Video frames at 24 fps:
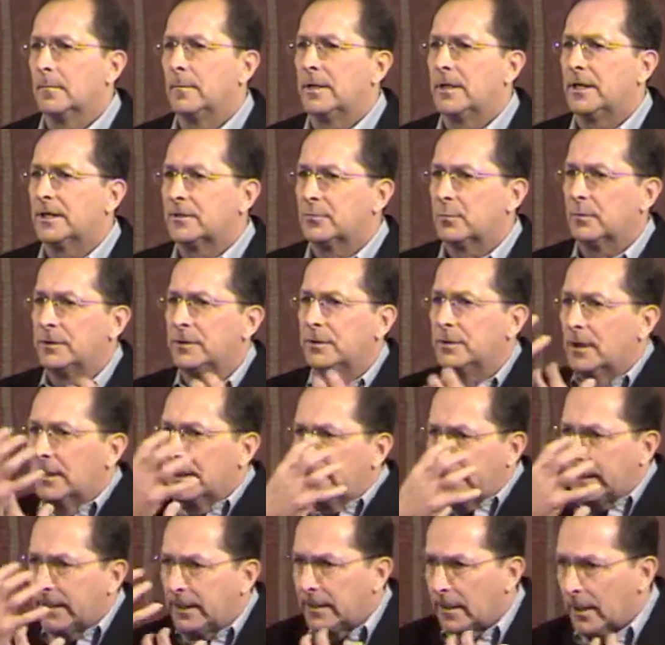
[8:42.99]
Because when
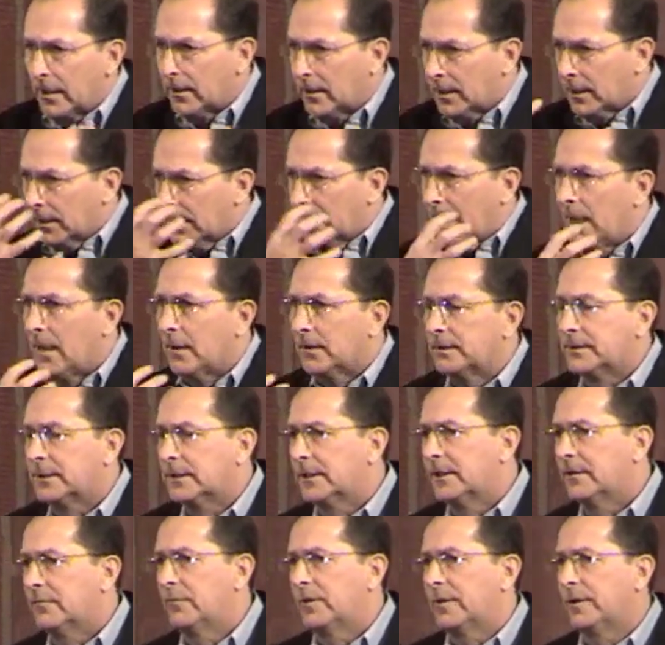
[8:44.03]
they are allowed to
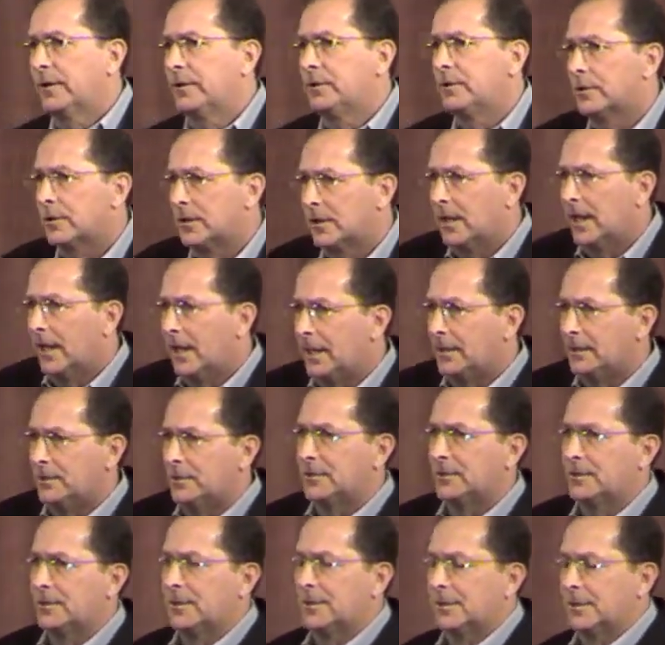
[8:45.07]
live within your
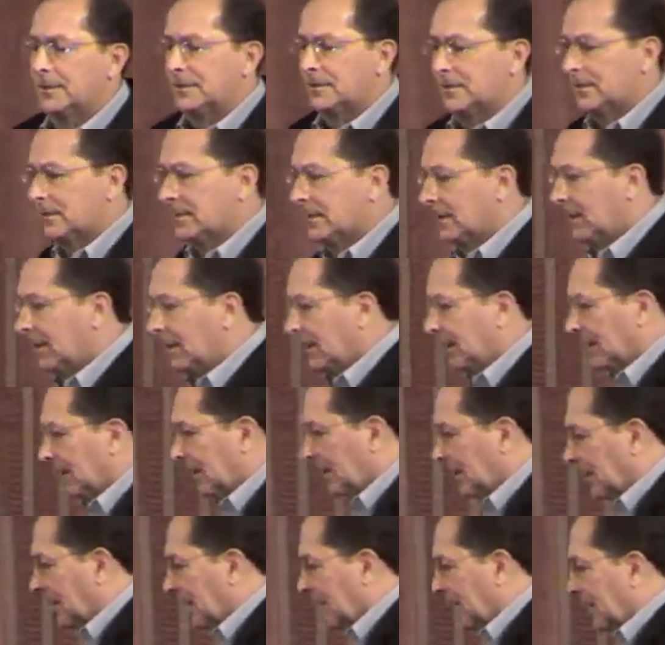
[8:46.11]
consciousness,
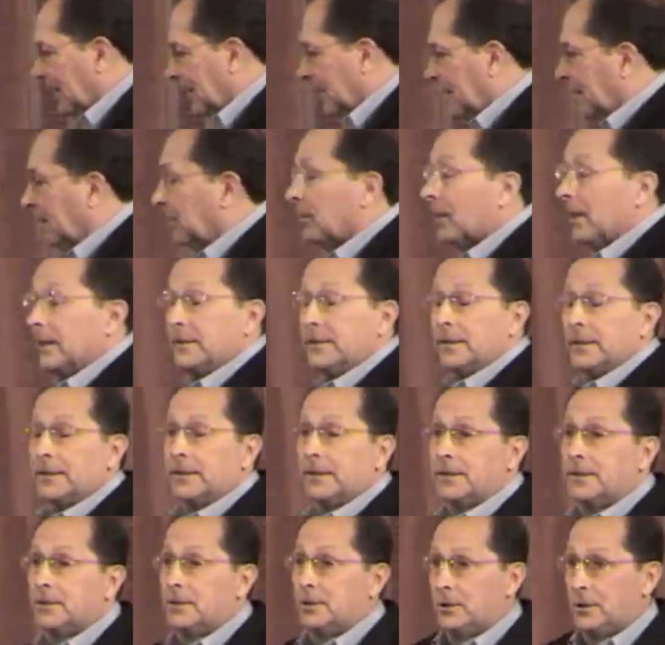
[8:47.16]
your
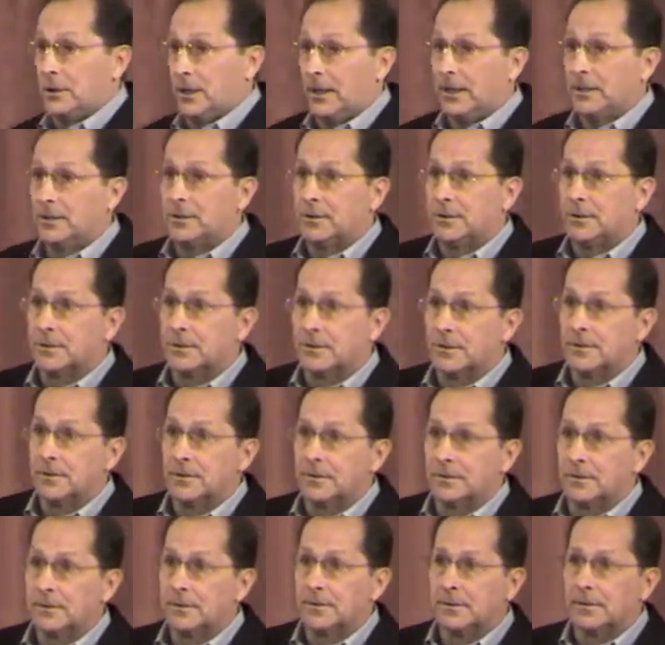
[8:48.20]
identity changes
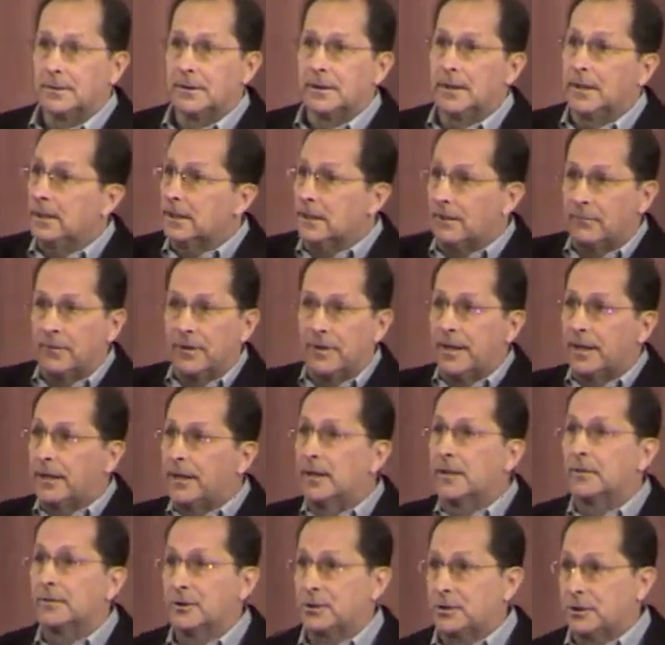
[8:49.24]
and everything
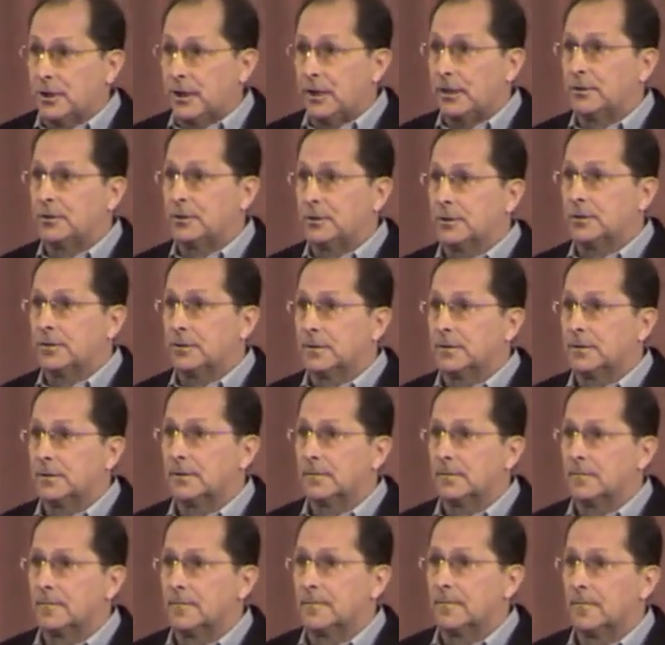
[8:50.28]
else changes.
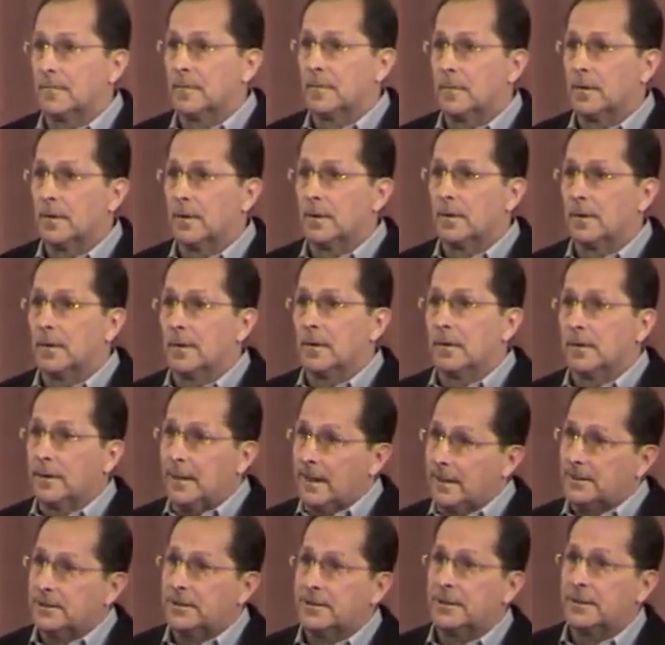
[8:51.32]

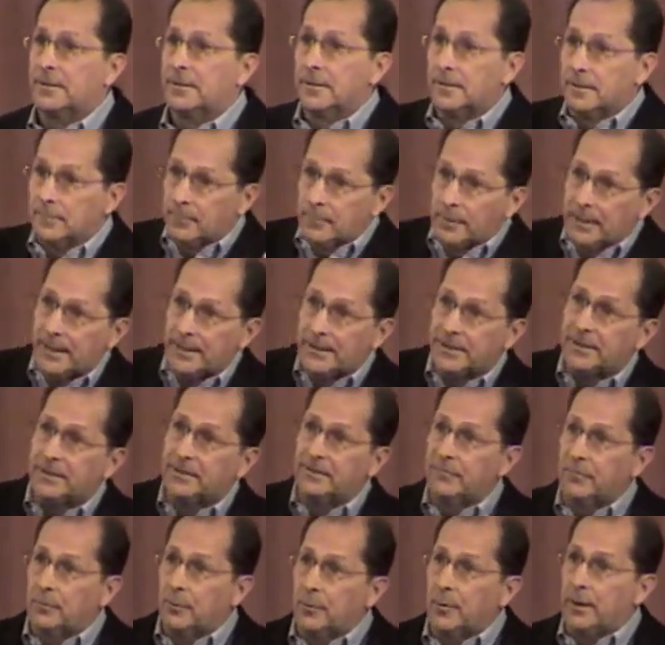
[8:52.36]
That's the blessing
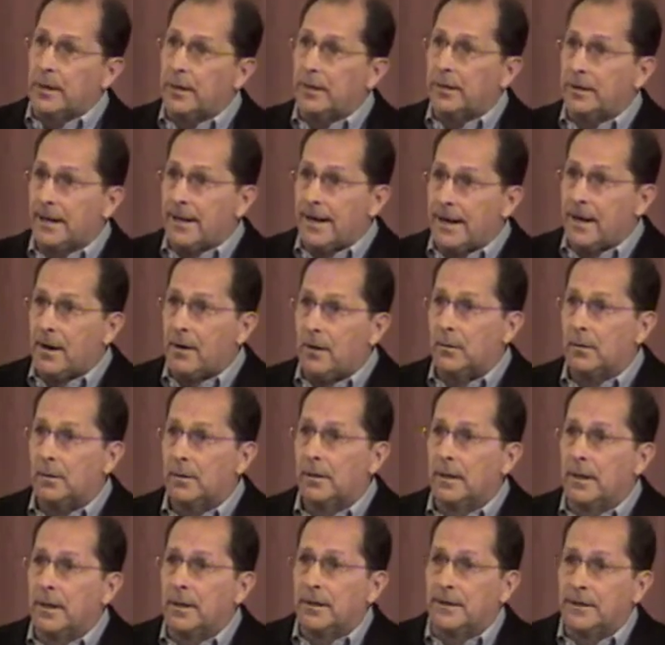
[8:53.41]
of where we are now.
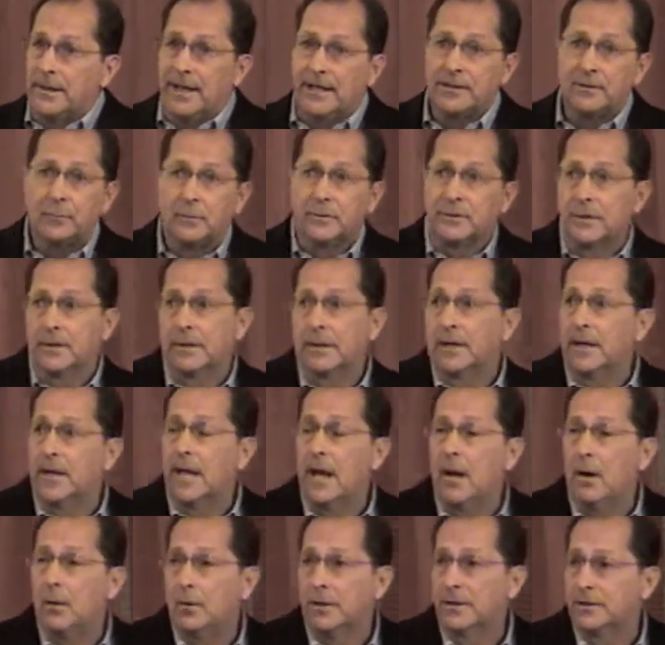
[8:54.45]
That's what's going to
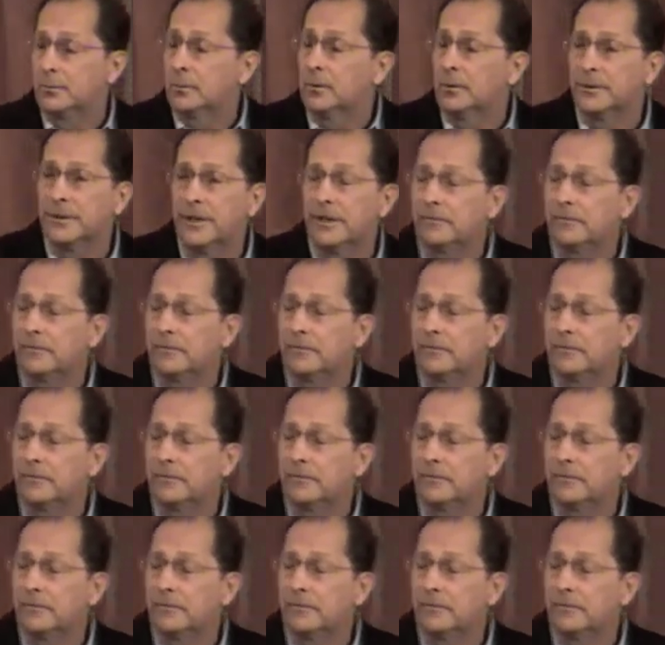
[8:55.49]
allow us. We'll